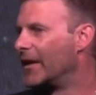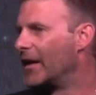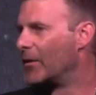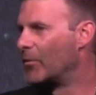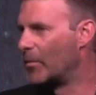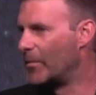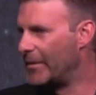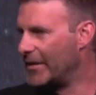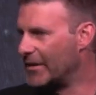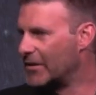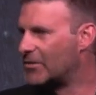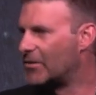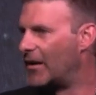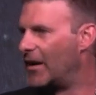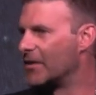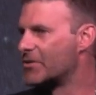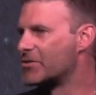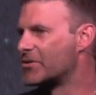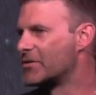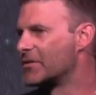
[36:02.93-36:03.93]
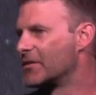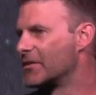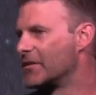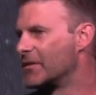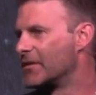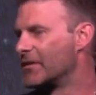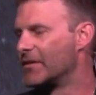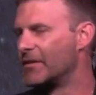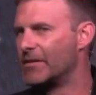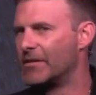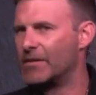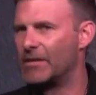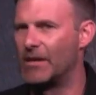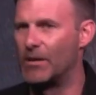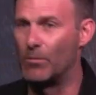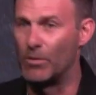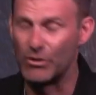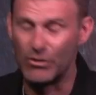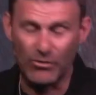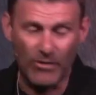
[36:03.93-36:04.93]
and we're being crushed
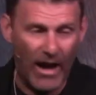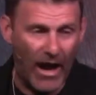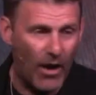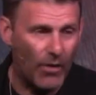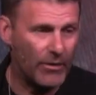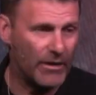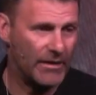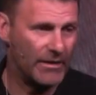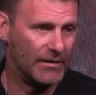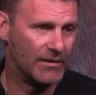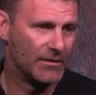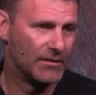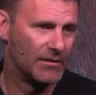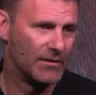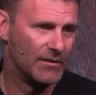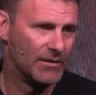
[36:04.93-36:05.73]
and we're drowning